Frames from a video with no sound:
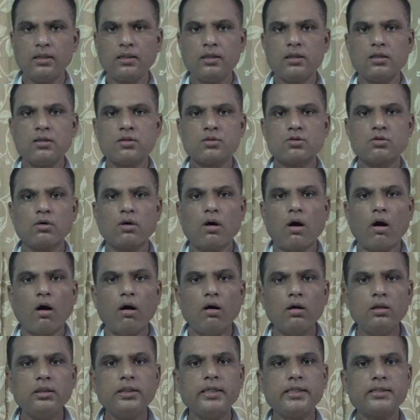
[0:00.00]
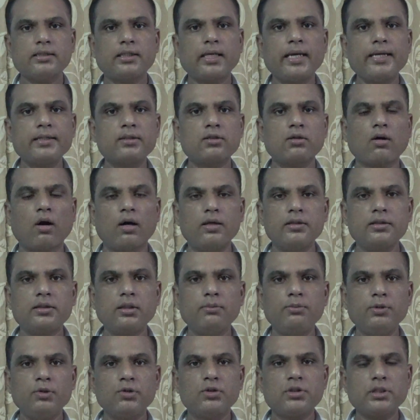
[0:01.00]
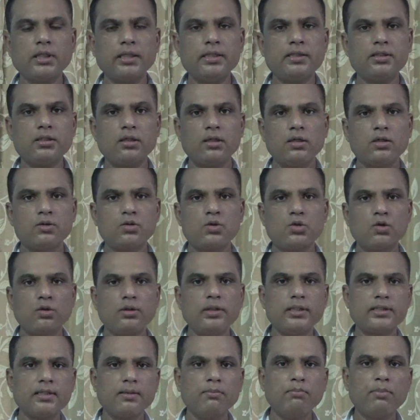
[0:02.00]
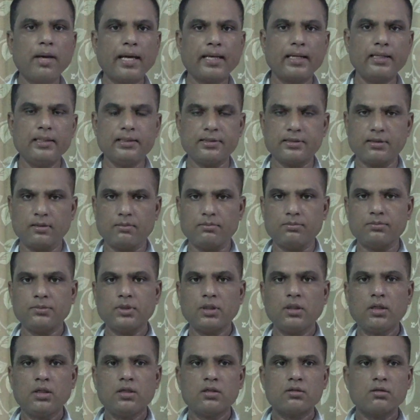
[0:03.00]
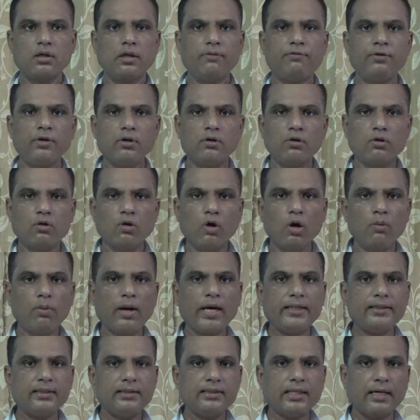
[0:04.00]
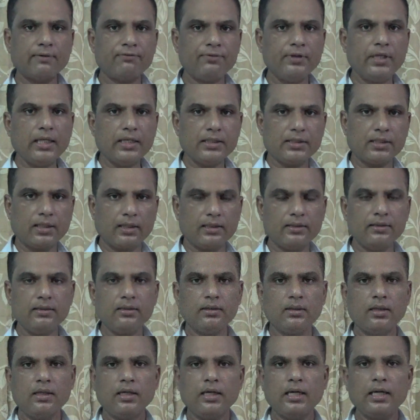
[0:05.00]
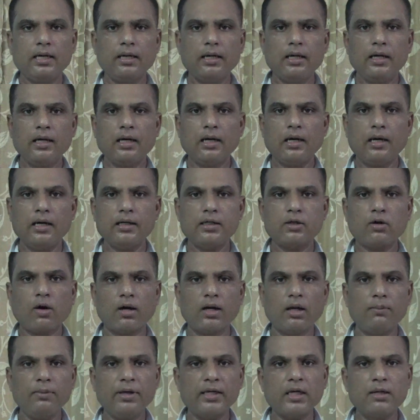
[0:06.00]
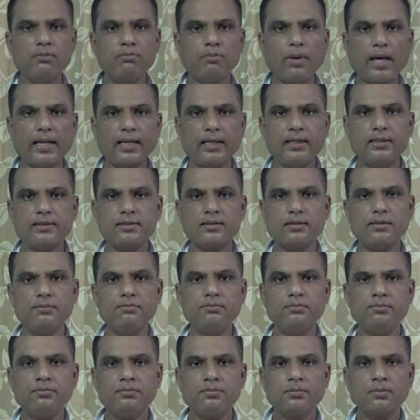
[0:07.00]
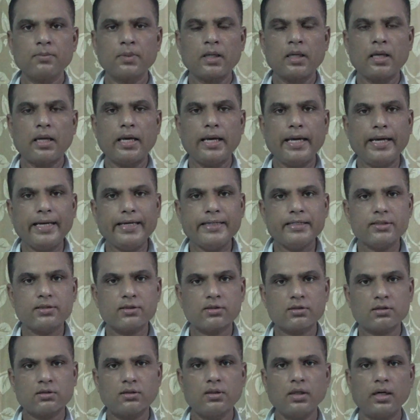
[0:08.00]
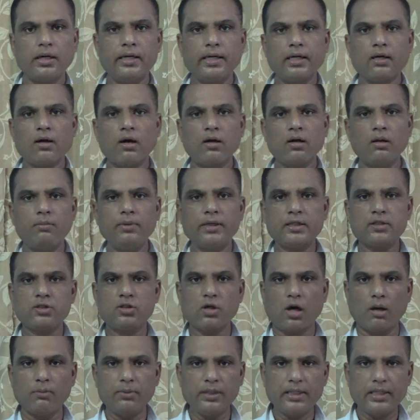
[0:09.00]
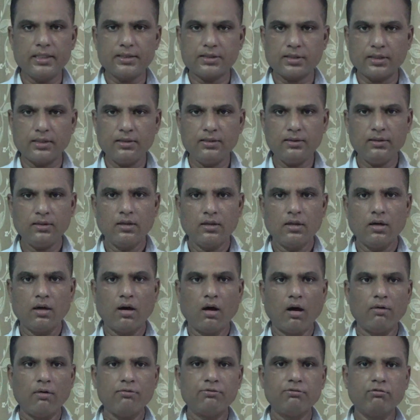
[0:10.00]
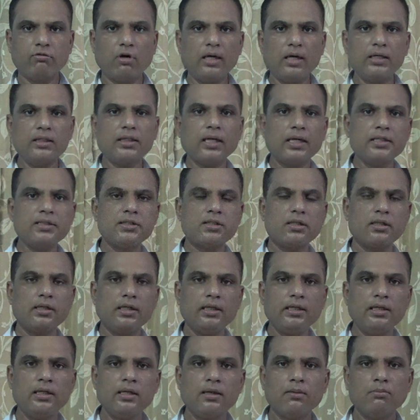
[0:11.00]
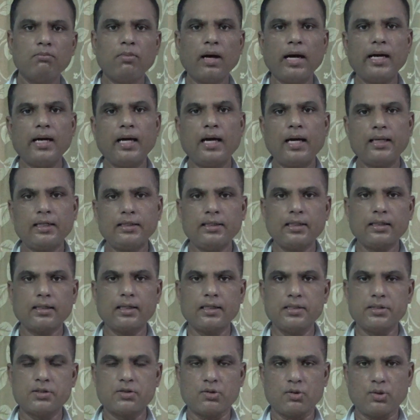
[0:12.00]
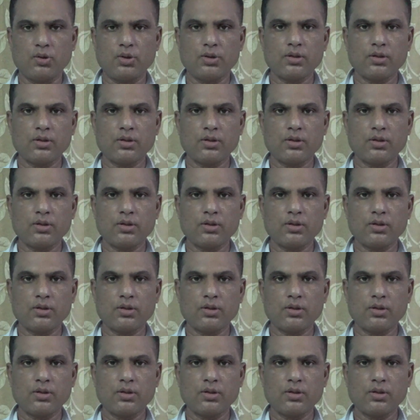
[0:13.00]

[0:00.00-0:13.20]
So all these things contributed to this imperialism. So if you go by the definition, economic imperialism is the economic domination of one country by another country.